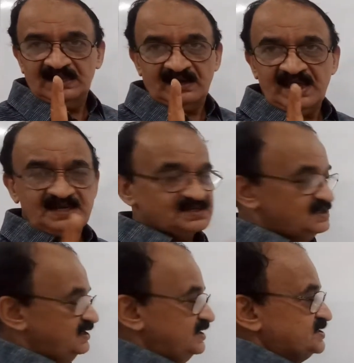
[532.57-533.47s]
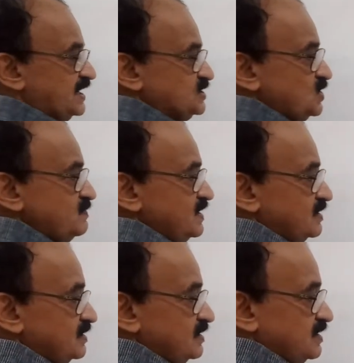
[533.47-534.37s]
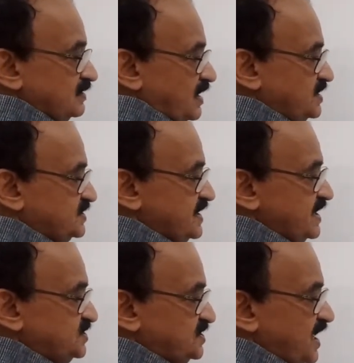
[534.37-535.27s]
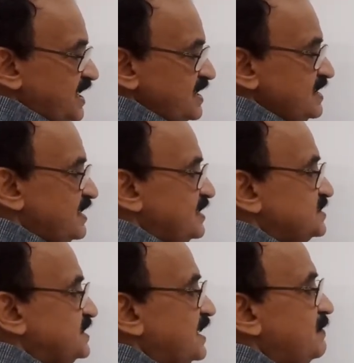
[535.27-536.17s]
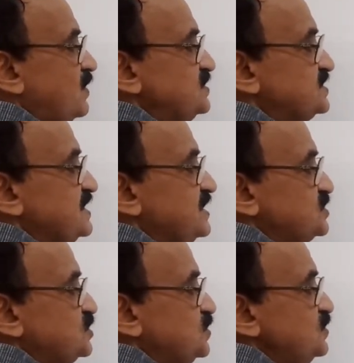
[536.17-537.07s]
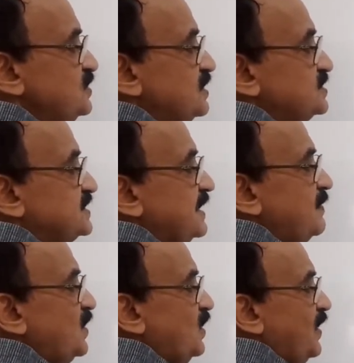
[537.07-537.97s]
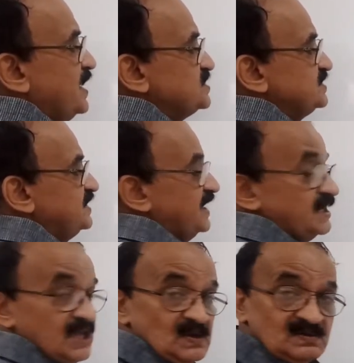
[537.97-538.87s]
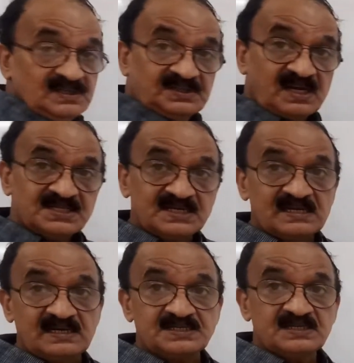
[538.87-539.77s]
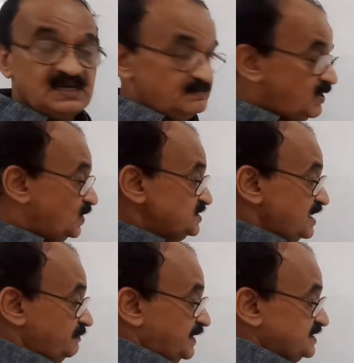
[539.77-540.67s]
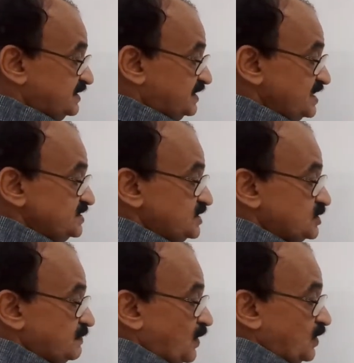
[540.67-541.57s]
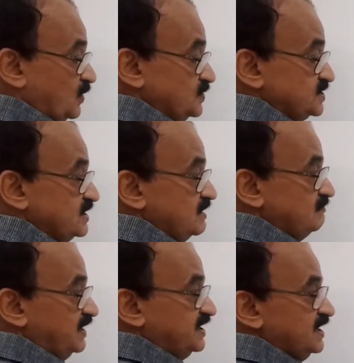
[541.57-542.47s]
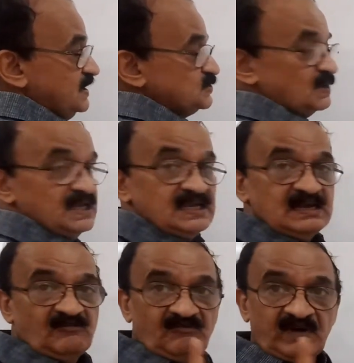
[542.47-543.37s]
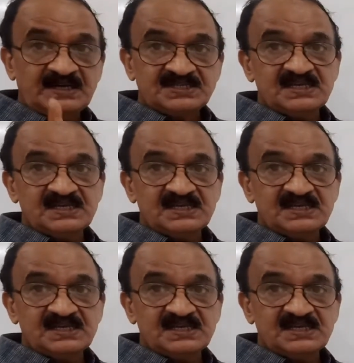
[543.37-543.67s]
Right? It's isomer. That is CH3, single bond CH2, single bond OH. It can give 3 signals because there are present 3 sets of protons, but it gives only 1